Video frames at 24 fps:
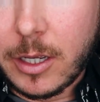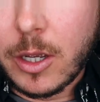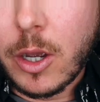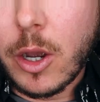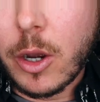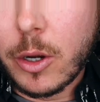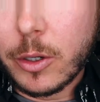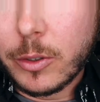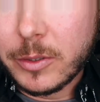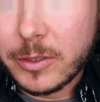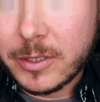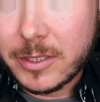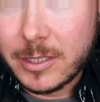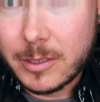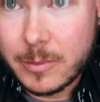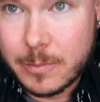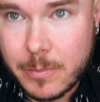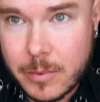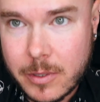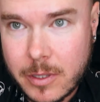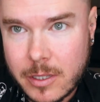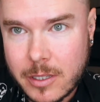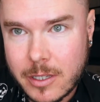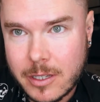oats.
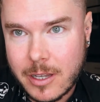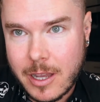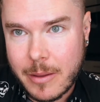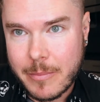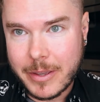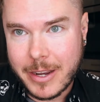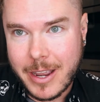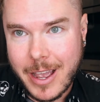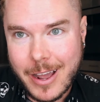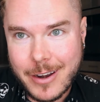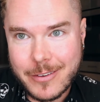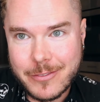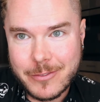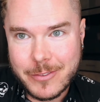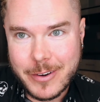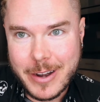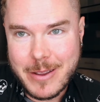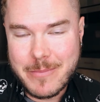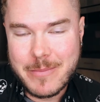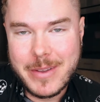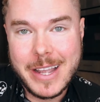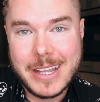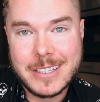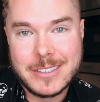I'm like out of
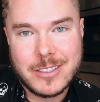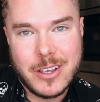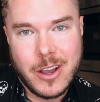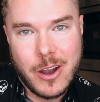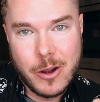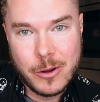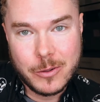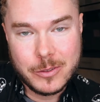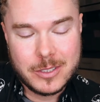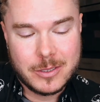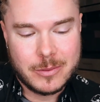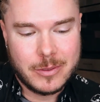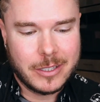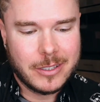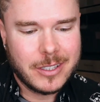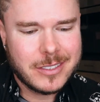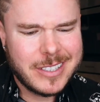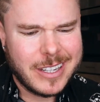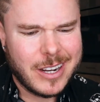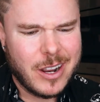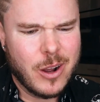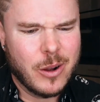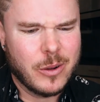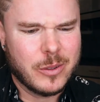frame. It's oats. It looks
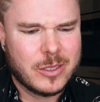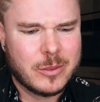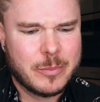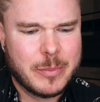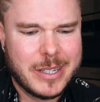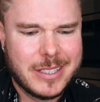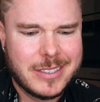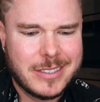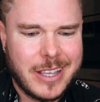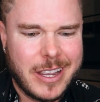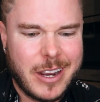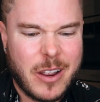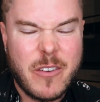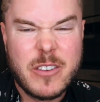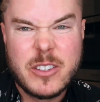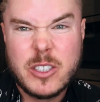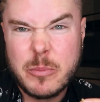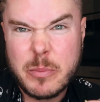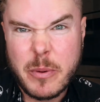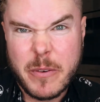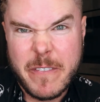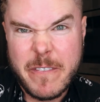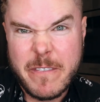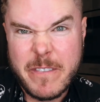like oats, but it's like
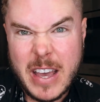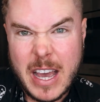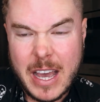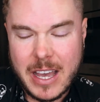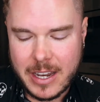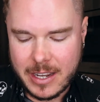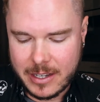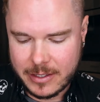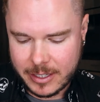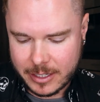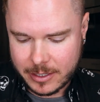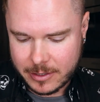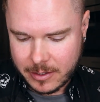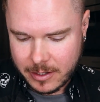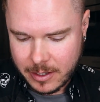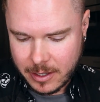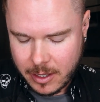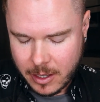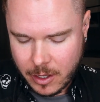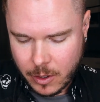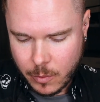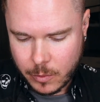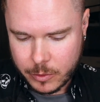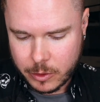super fat, and like
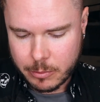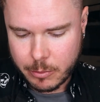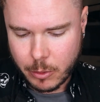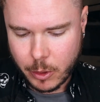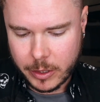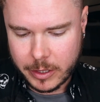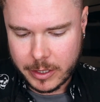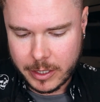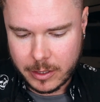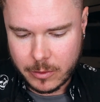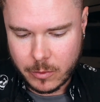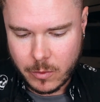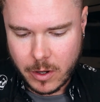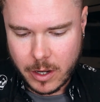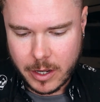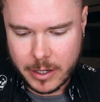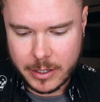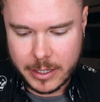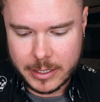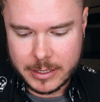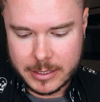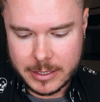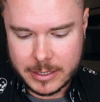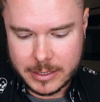you boil it in water.
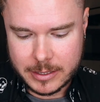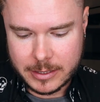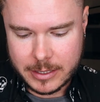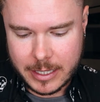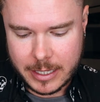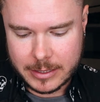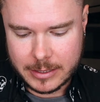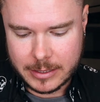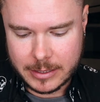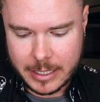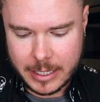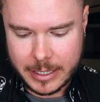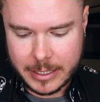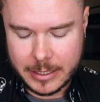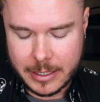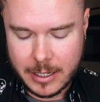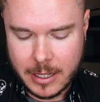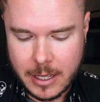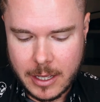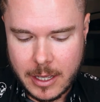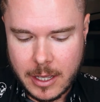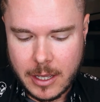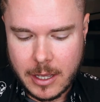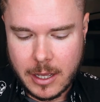I did this last night.
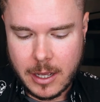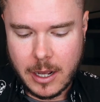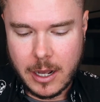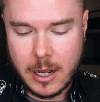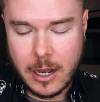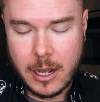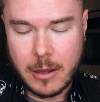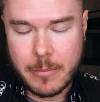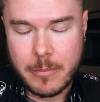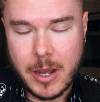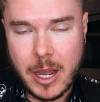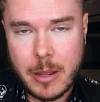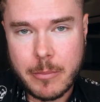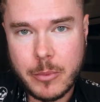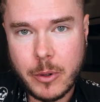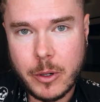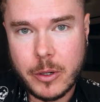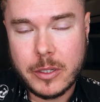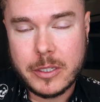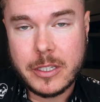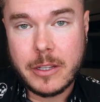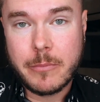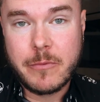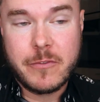I
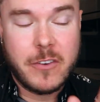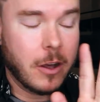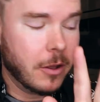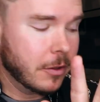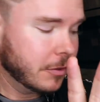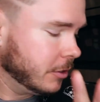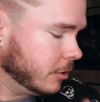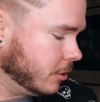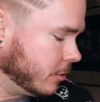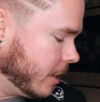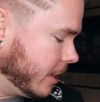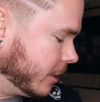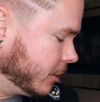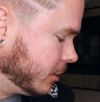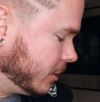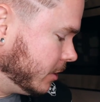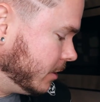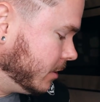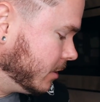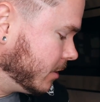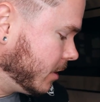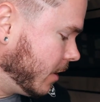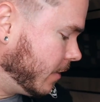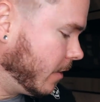boiled it, follow the
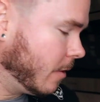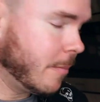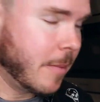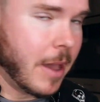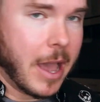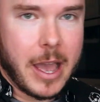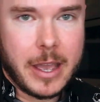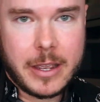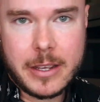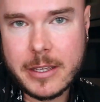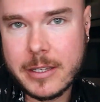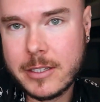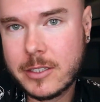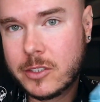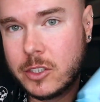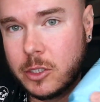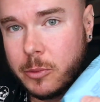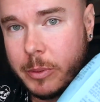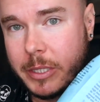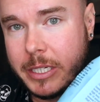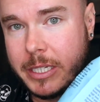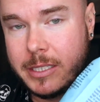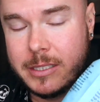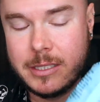directions on the back,
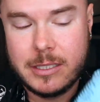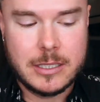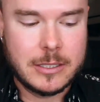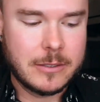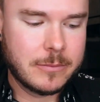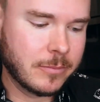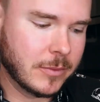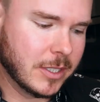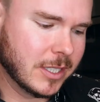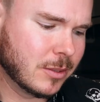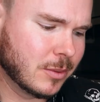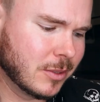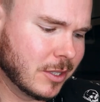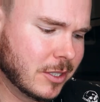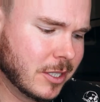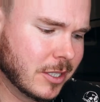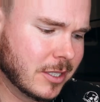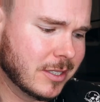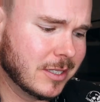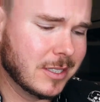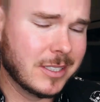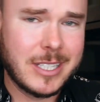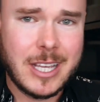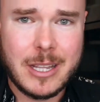super easy. This one
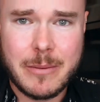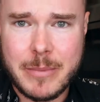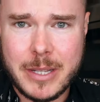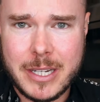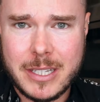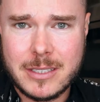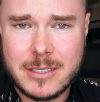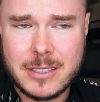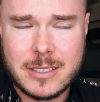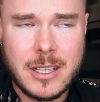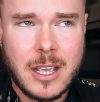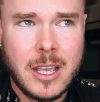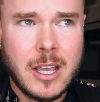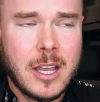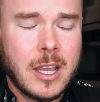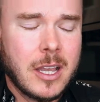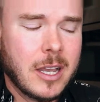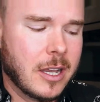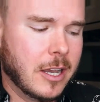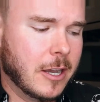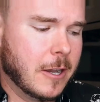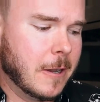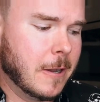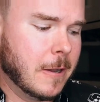cooks in 10 minutes.
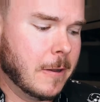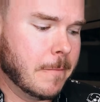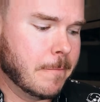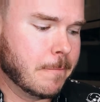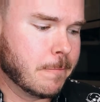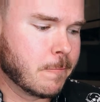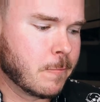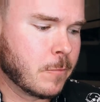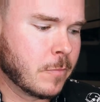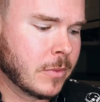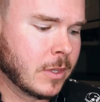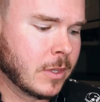I